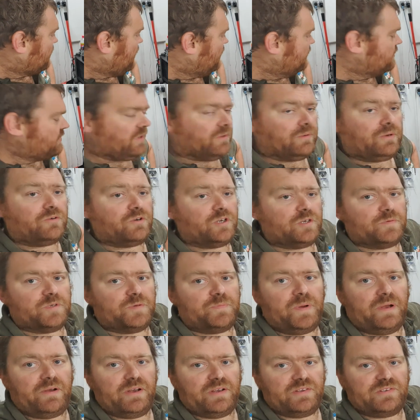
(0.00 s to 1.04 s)
So the Christmas
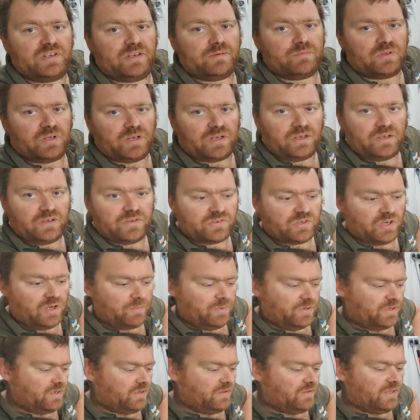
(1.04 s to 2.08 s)
period seems like a good time
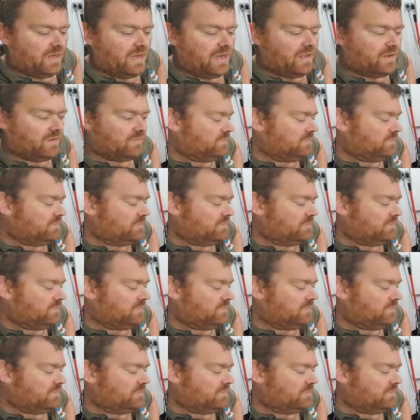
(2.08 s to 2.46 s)
to do that.